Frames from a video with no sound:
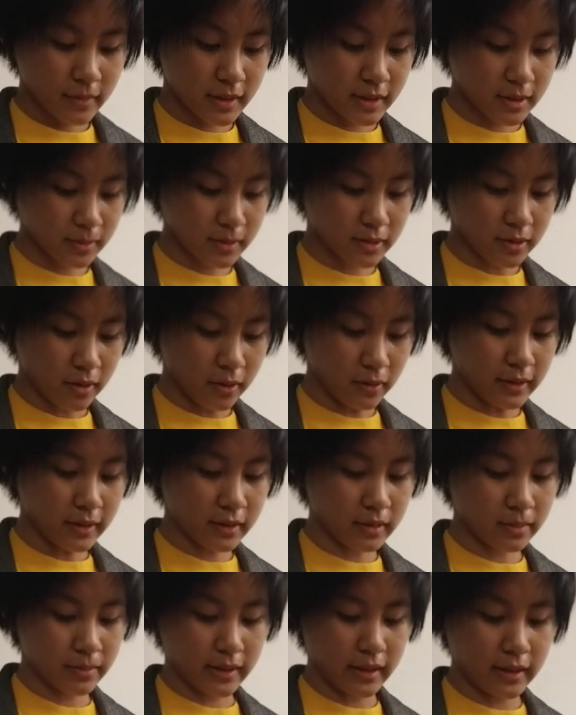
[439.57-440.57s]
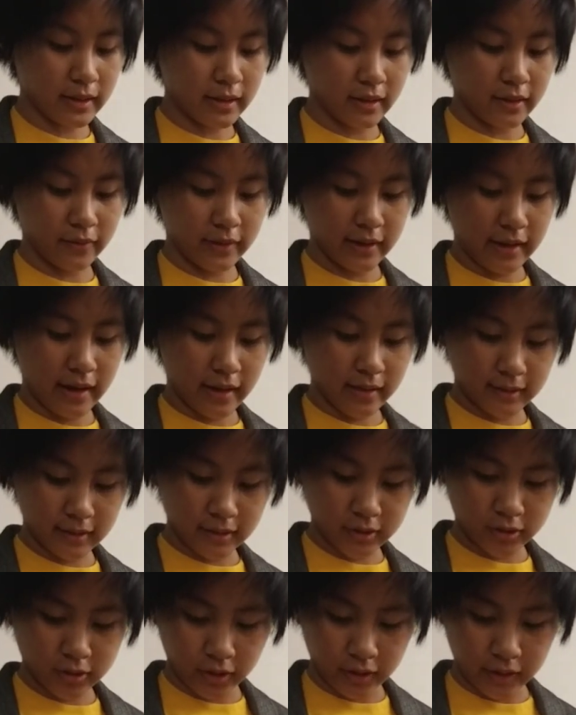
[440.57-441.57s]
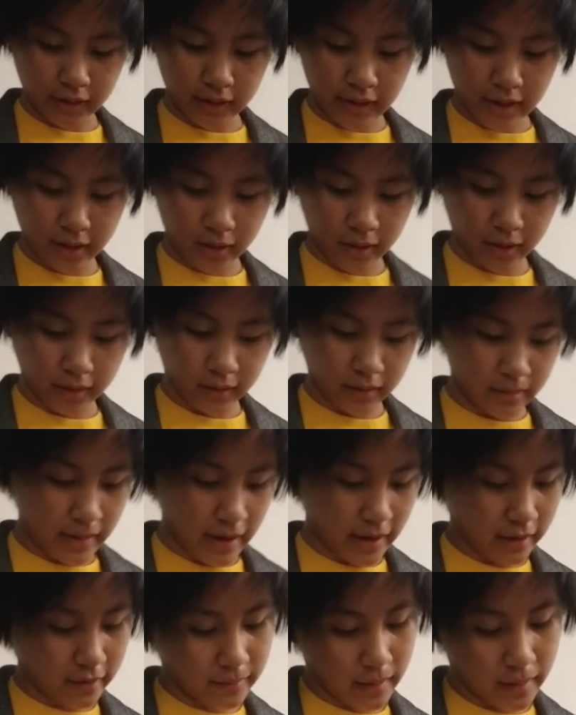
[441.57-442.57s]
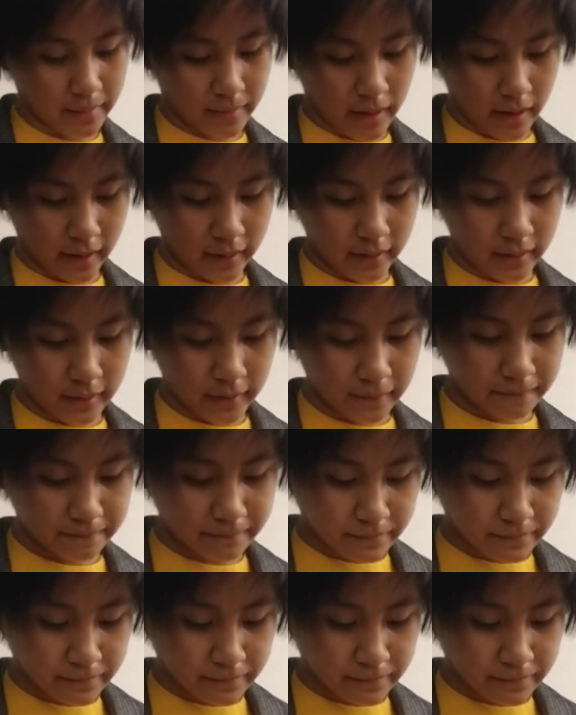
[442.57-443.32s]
This was only the beginning of an endless journey, I heard in the back of my mind.